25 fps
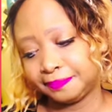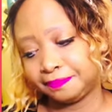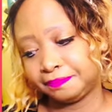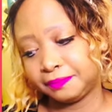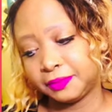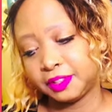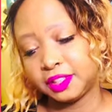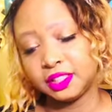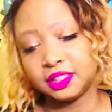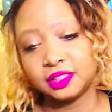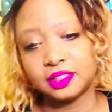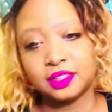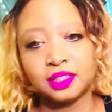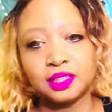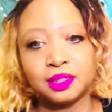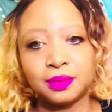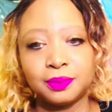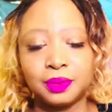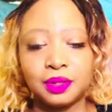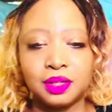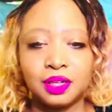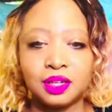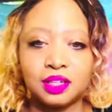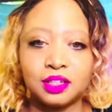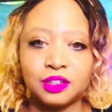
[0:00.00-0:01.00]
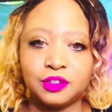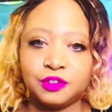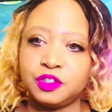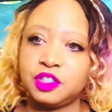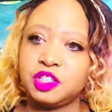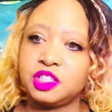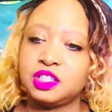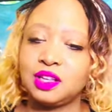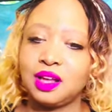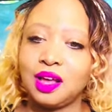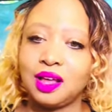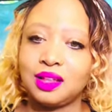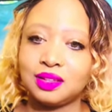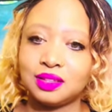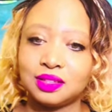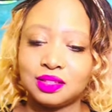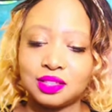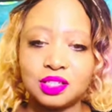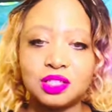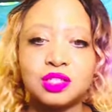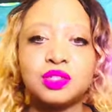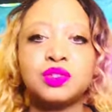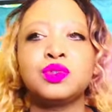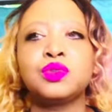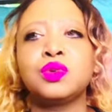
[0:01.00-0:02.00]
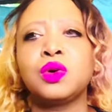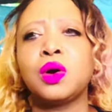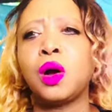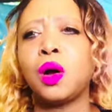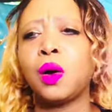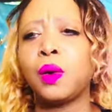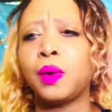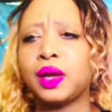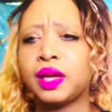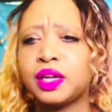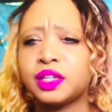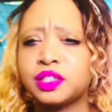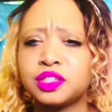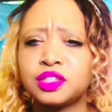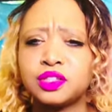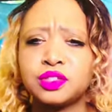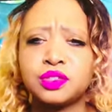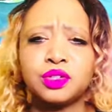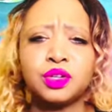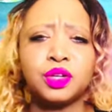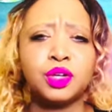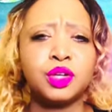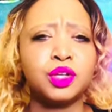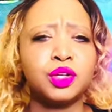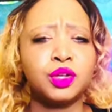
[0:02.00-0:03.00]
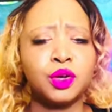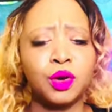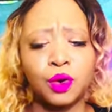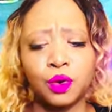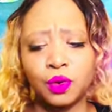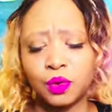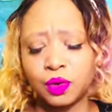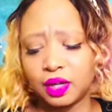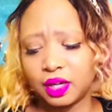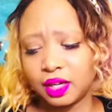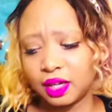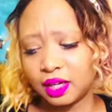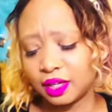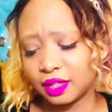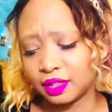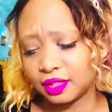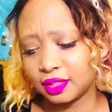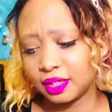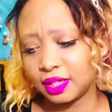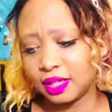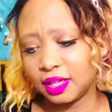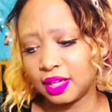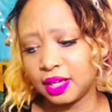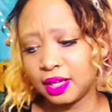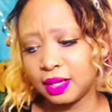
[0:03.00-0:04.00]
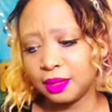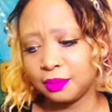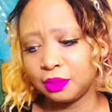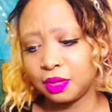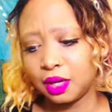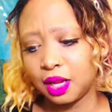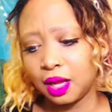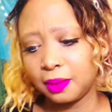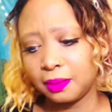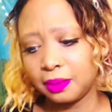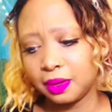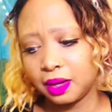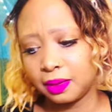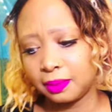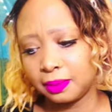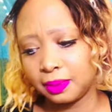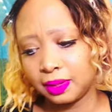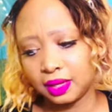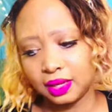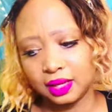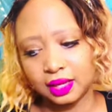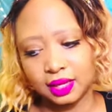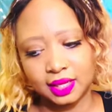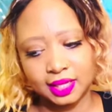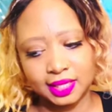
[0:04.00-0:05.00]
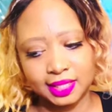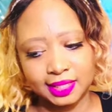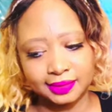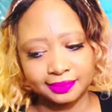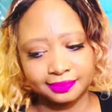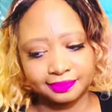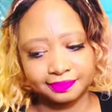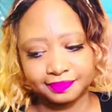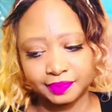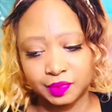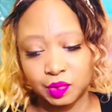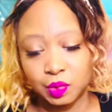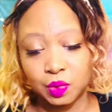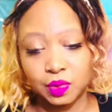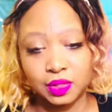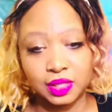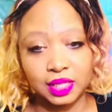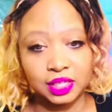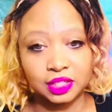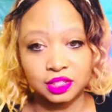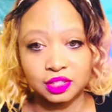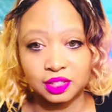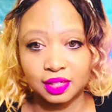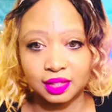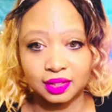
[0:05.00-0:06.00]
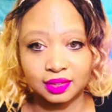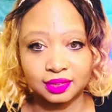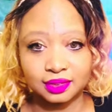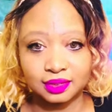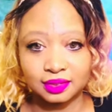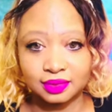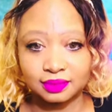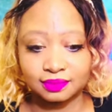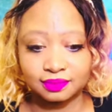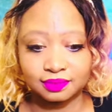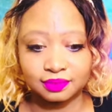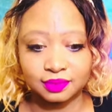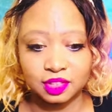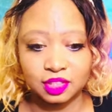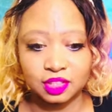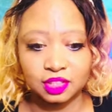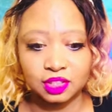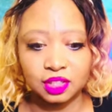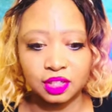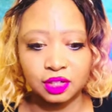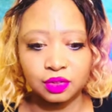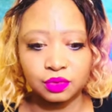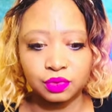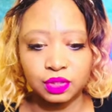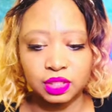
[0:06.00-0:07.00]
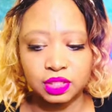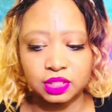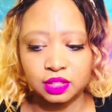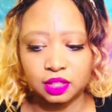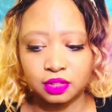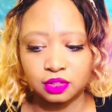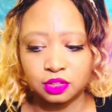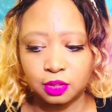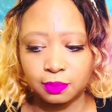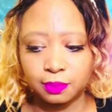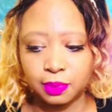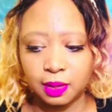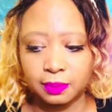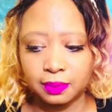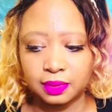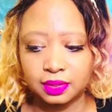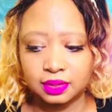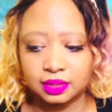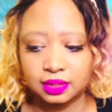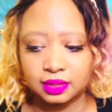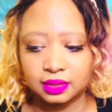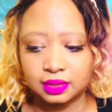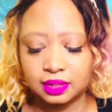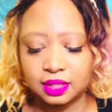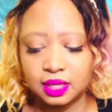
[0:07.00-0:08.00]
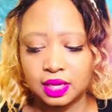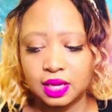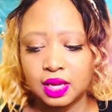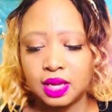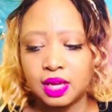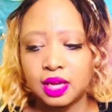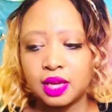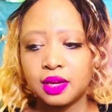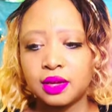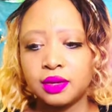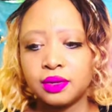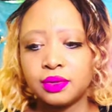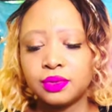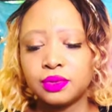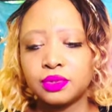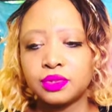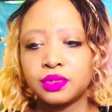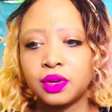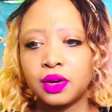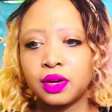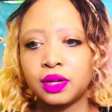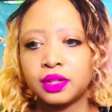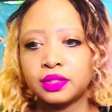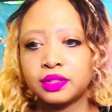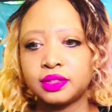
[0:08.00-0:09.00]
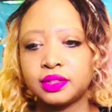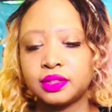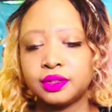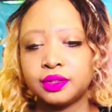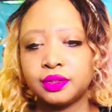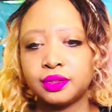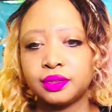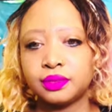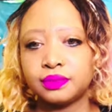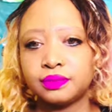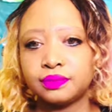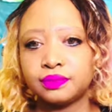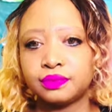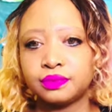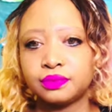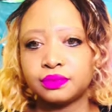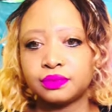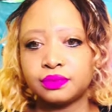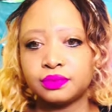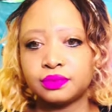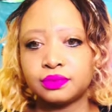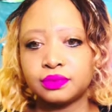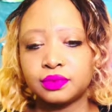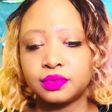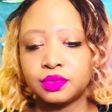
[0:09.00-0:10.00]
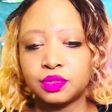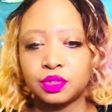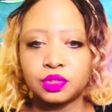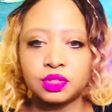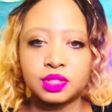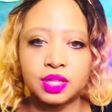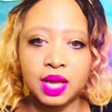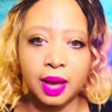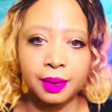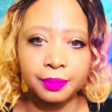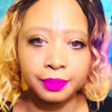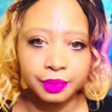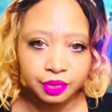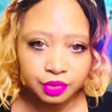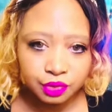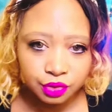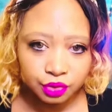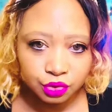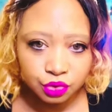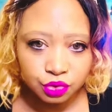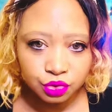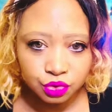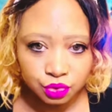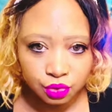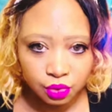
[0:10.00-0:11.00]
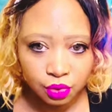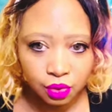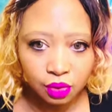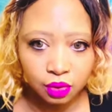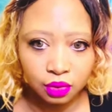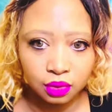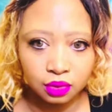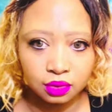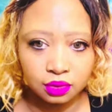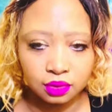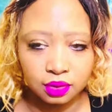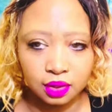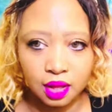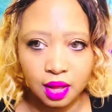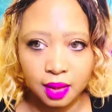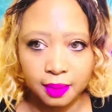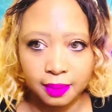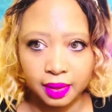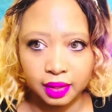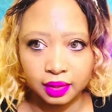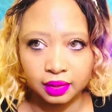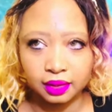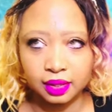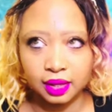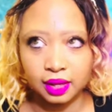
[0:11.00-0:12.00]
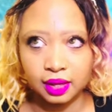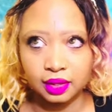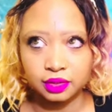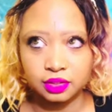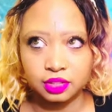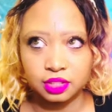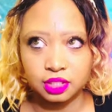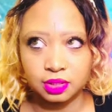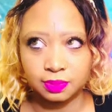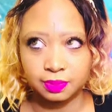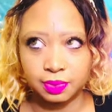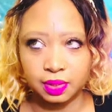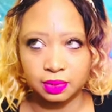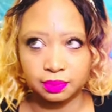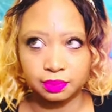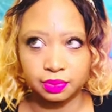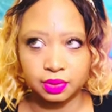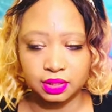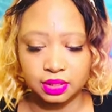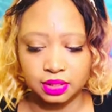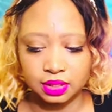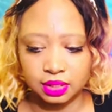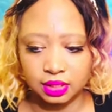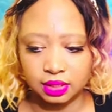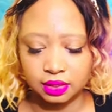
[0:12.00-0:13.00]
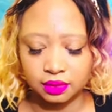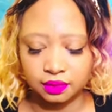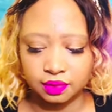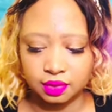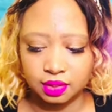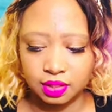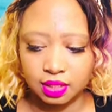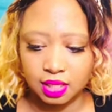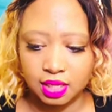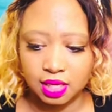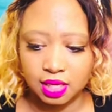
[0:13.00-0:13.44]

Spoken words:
she's gonna put on a facade that she's growing, she's doing yoga, blah blah blah, all that jazz. She's gonna reach out to a publicist who's going to do damage control about how she's being perceived,